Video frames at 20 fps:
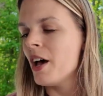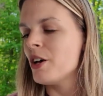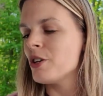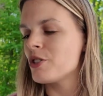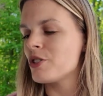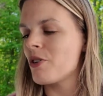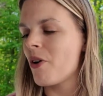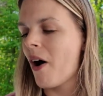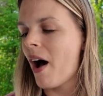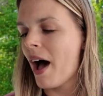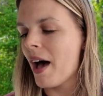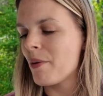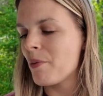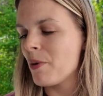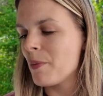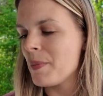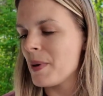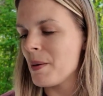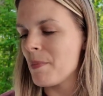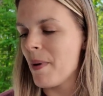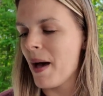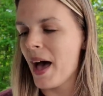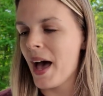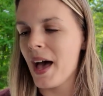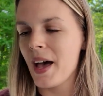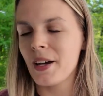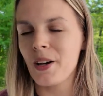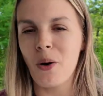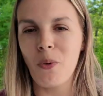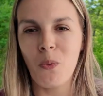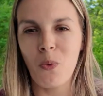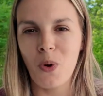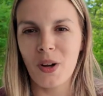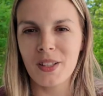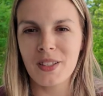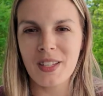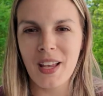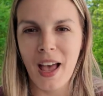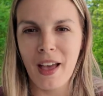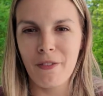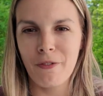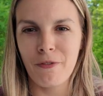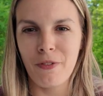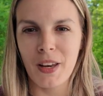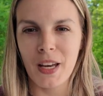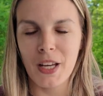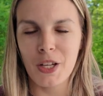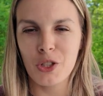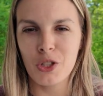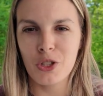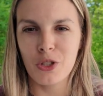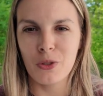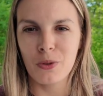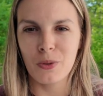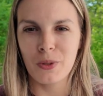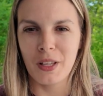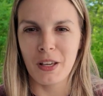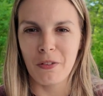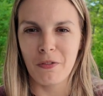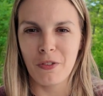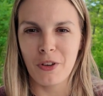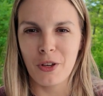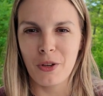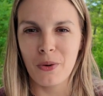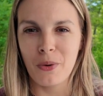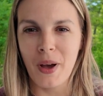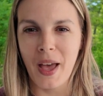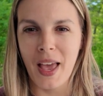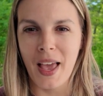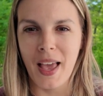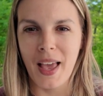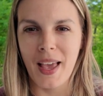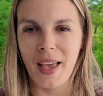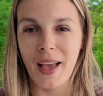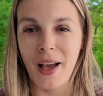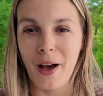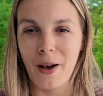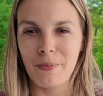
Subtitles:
So I will be back once I finish to give you a